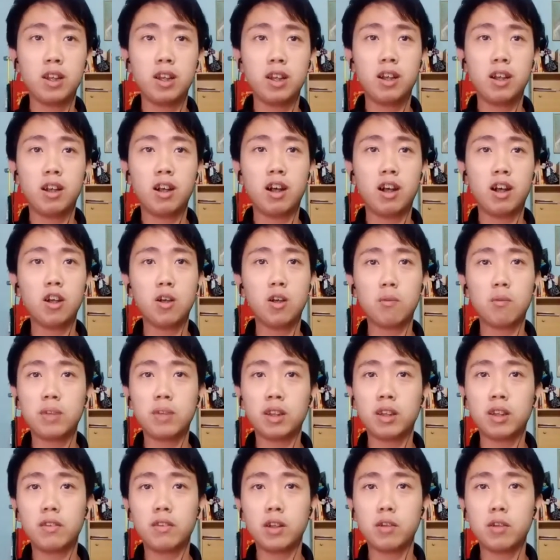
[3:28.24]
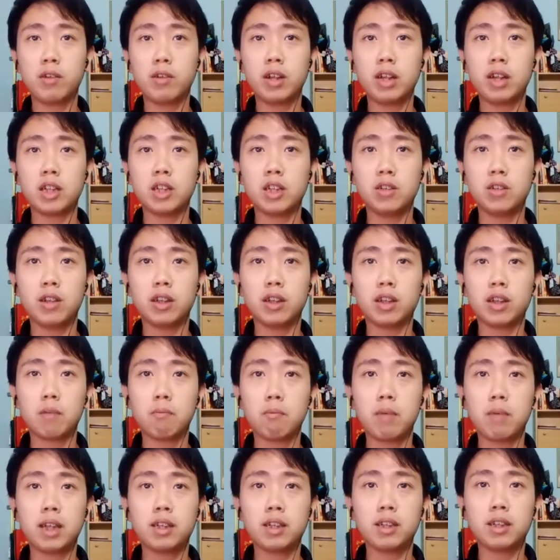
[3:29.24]
I hope that everyone is doing their
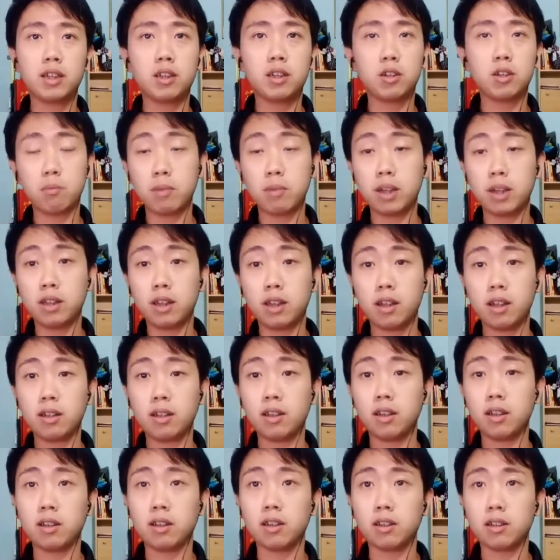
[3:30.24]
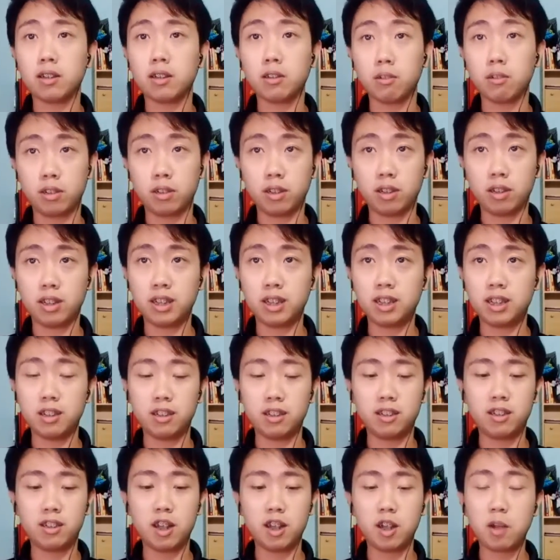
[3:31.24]
best to maintain the social
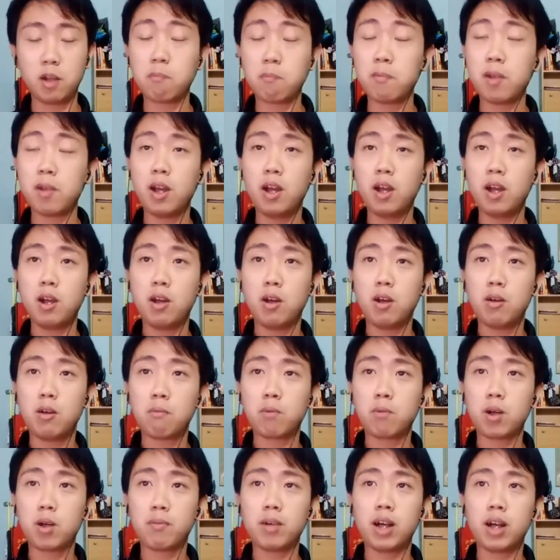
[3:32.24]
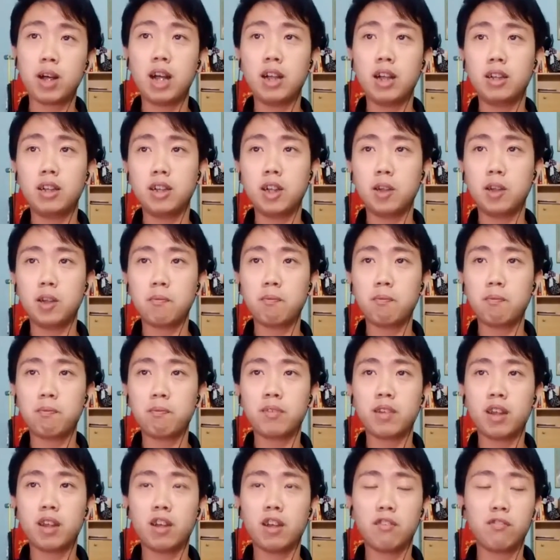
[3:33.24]
distancing, proper hygiene,
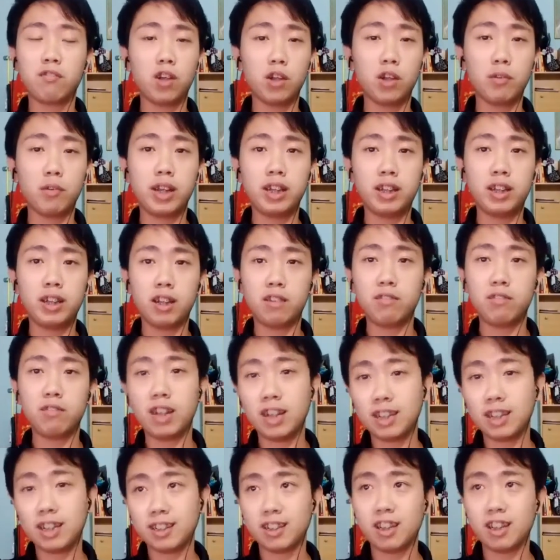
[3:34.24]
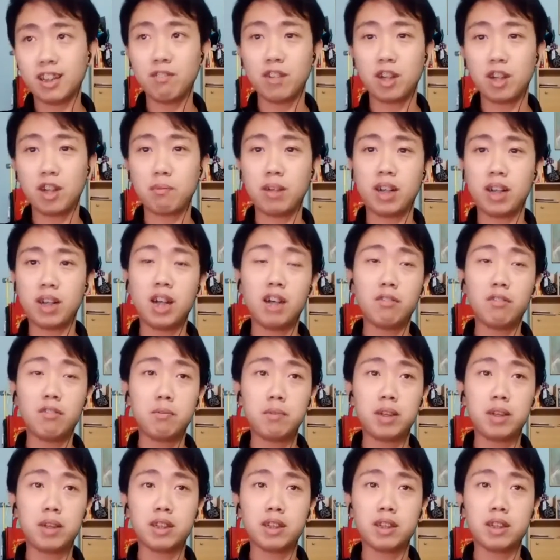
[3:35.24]
and following the advice given by the
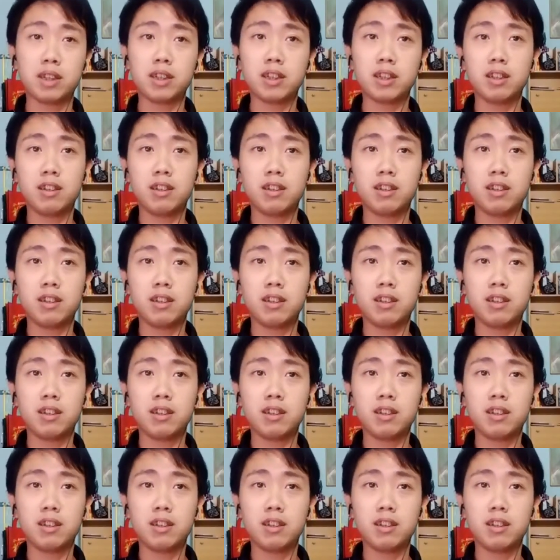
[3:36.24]
governments.